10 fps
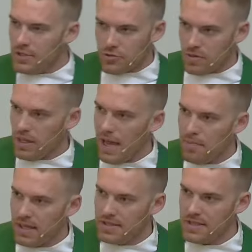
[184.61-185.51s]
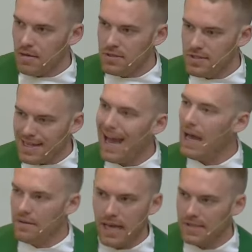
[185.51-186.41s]
Israelite because they would say,
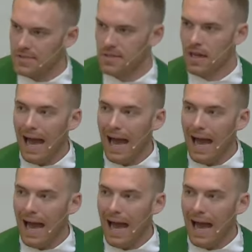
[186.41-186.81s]
"Ah, yes,